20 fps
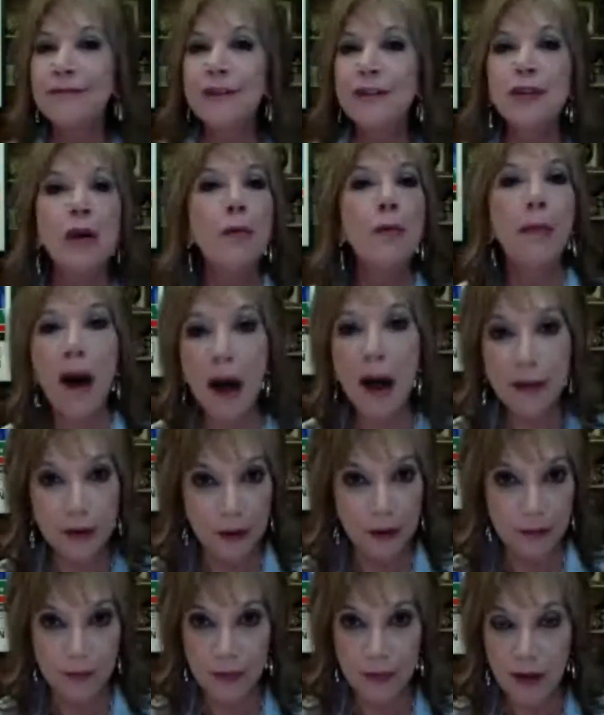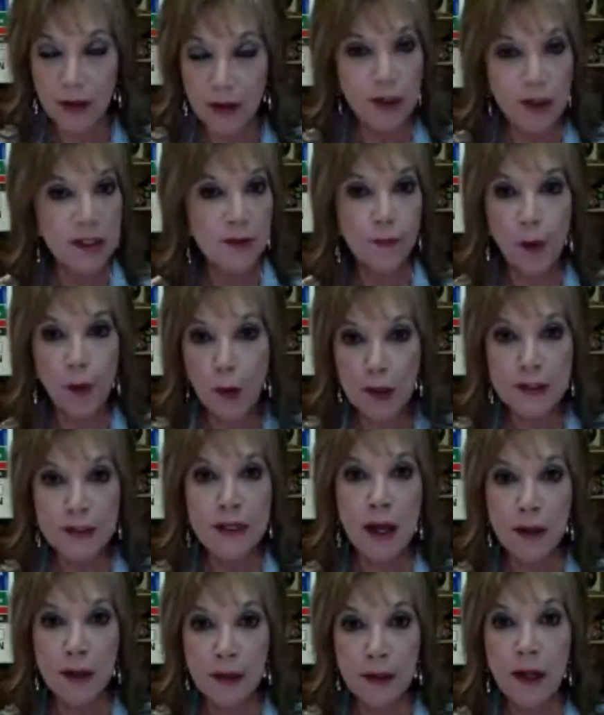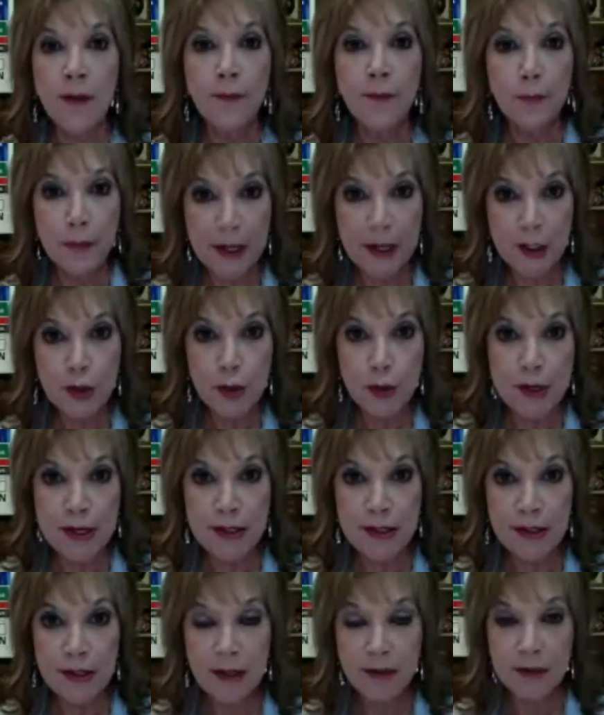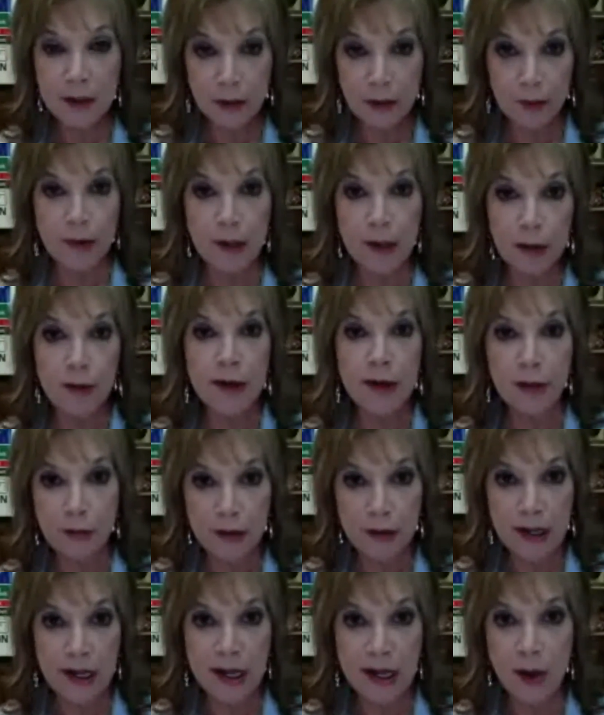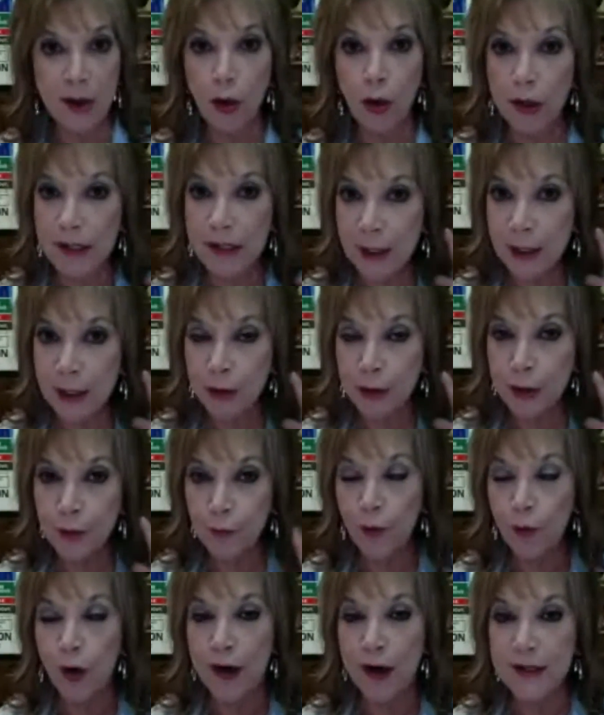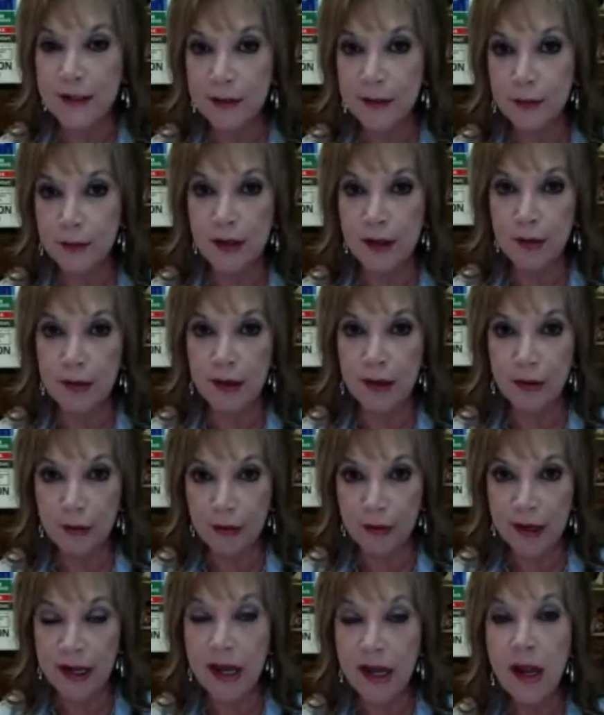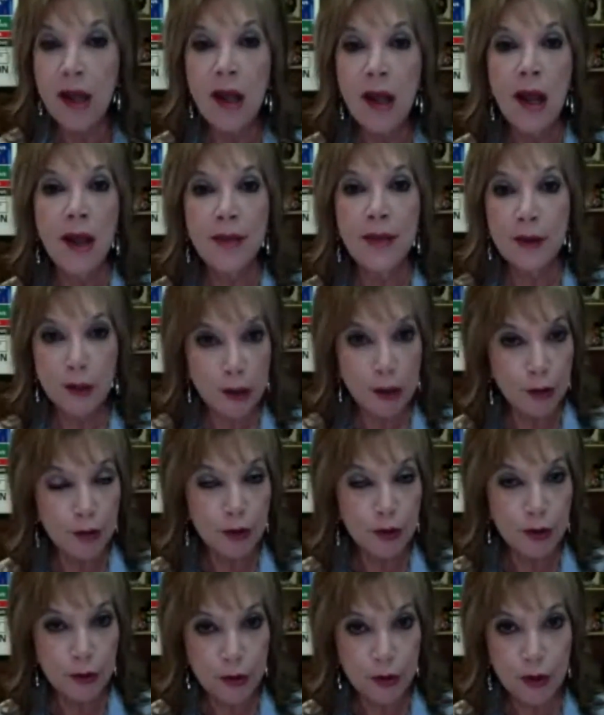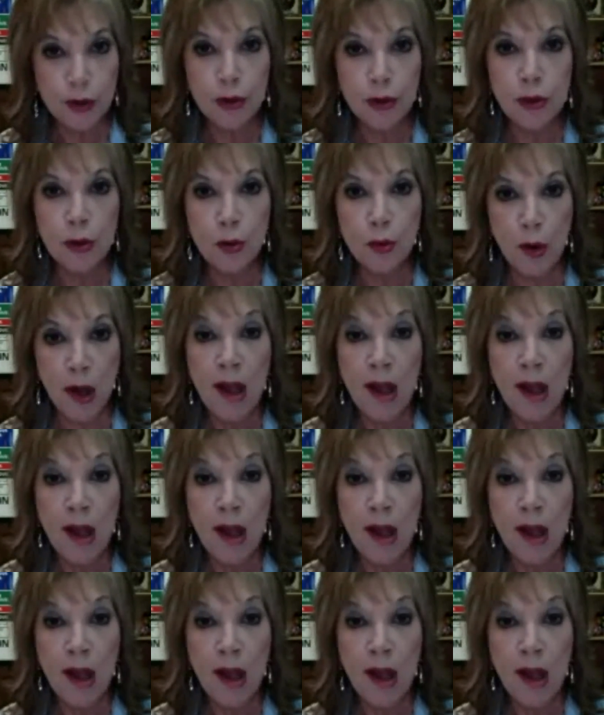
Don't bother. Just focus on picturing the 333 or hear your voice 333 and then choo choo choo.